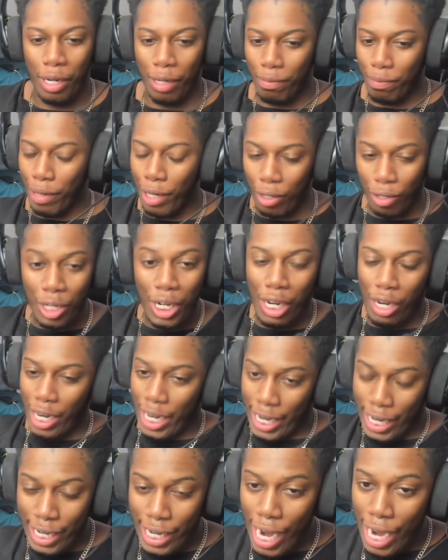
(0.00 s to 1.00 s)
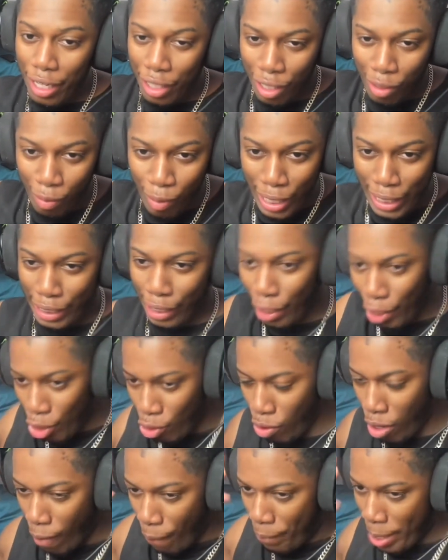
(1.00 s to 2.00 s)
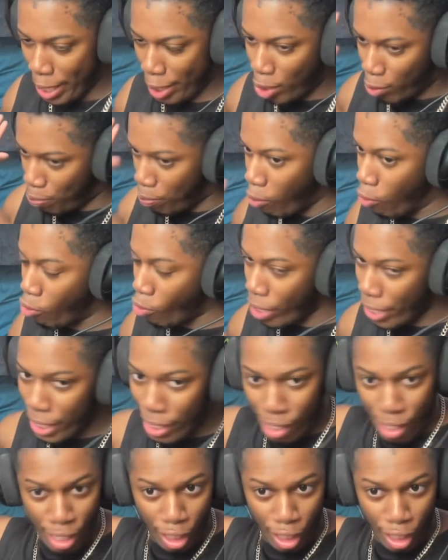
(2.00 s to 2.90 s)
Bro, he ain't the reason you a bitch, boy.